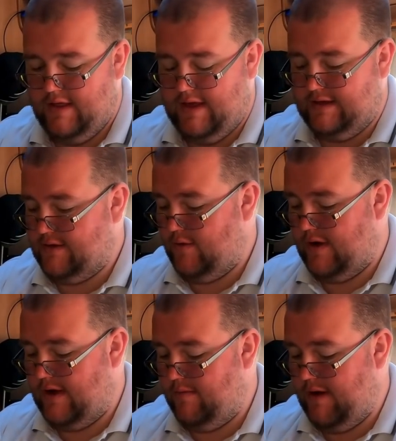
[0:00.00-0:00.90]
that's
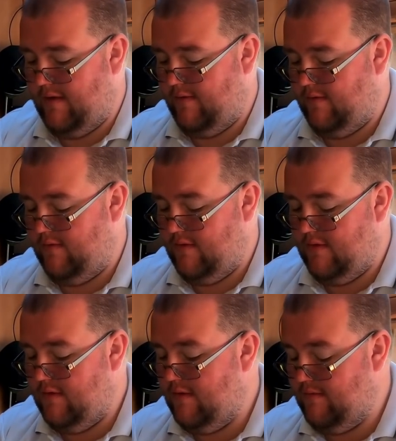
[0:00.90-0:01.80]
quite a powerful
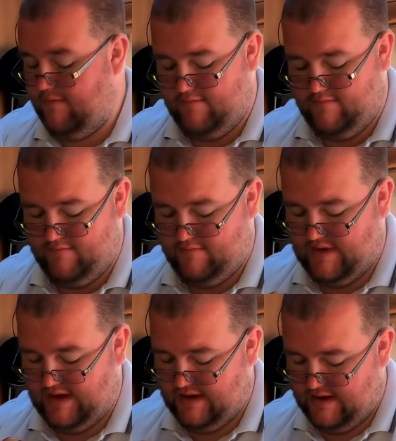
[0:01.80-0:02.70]

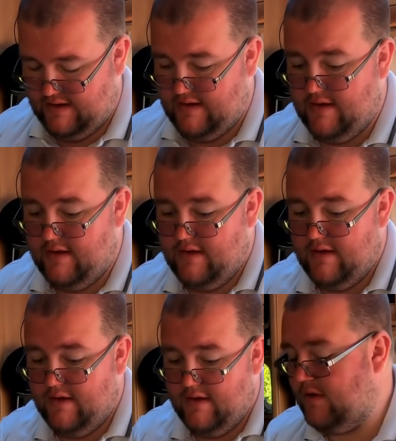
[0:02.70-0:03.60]
magnet.
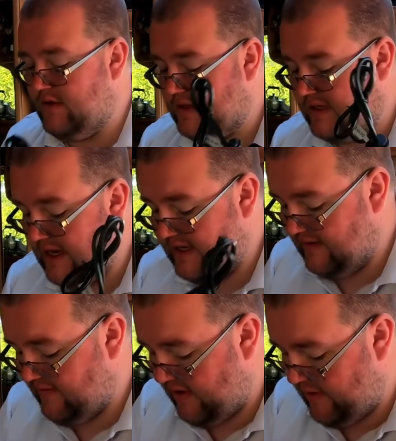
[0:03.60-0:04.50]
You can just attach it
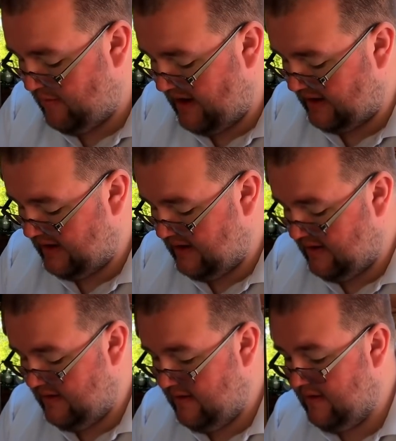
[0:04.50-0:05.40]
via a magnet.
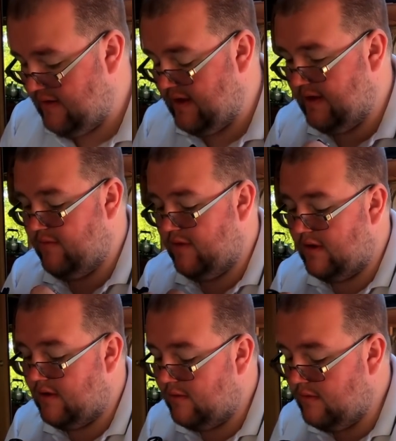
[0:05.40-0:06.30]
That's pretty
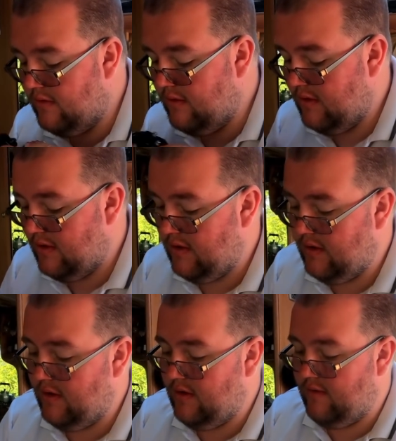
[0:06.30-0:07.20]
cool.
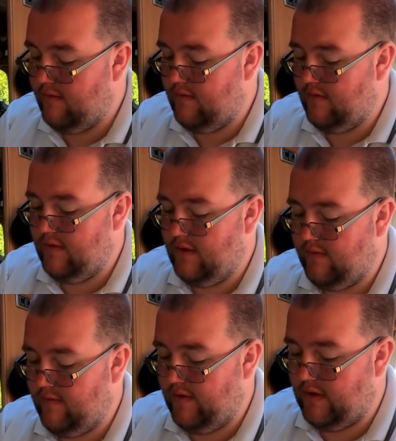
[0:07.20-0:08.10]
That's
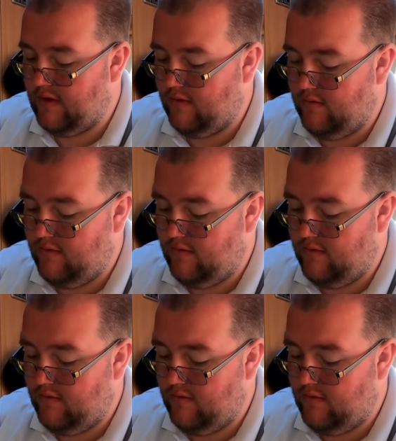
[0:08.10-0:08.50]
very cool.